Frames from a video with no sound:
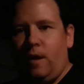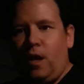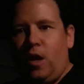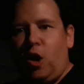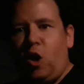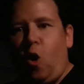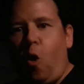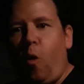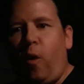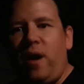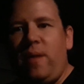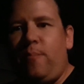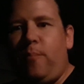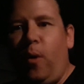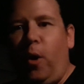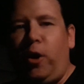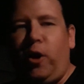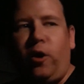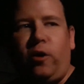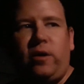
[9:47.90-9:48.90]
Cory
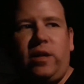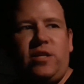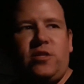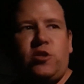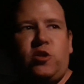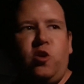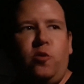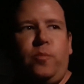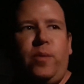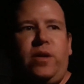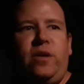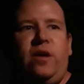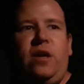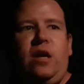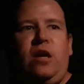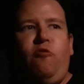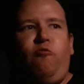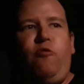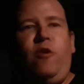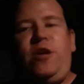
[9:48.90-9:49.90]
Booker, this stupid,
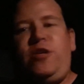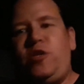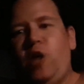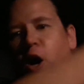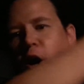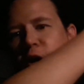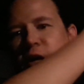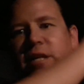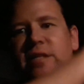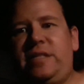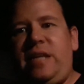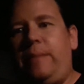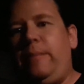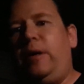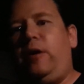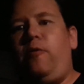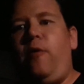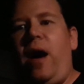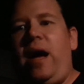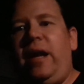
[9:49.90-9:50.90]
retarded
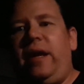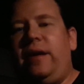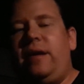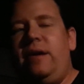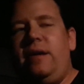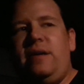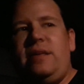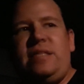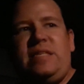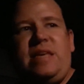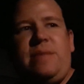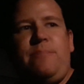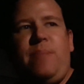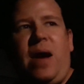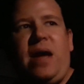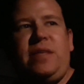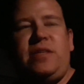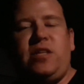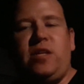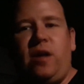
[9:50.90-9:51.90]
Democratic
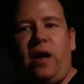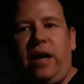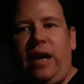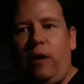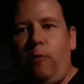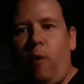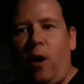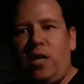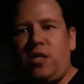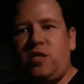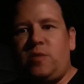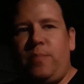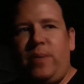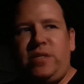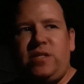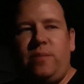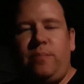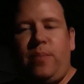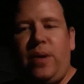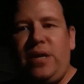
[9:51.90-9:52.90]
debate tonight. I watched
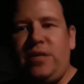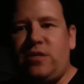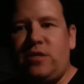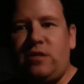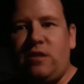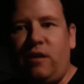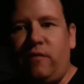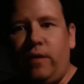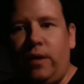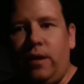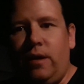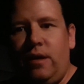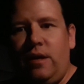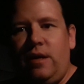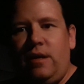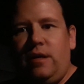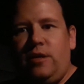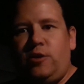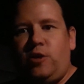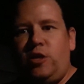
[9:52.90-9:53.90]
bits and pieces of it.
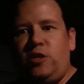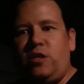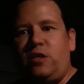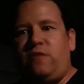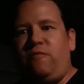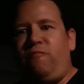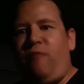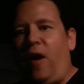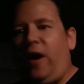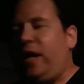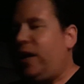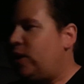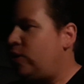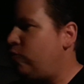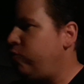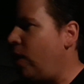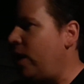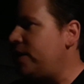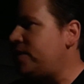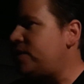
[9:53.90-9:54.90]
Jesus fucking
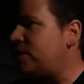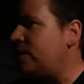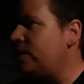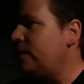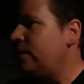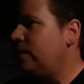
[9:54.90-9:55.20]
Christ.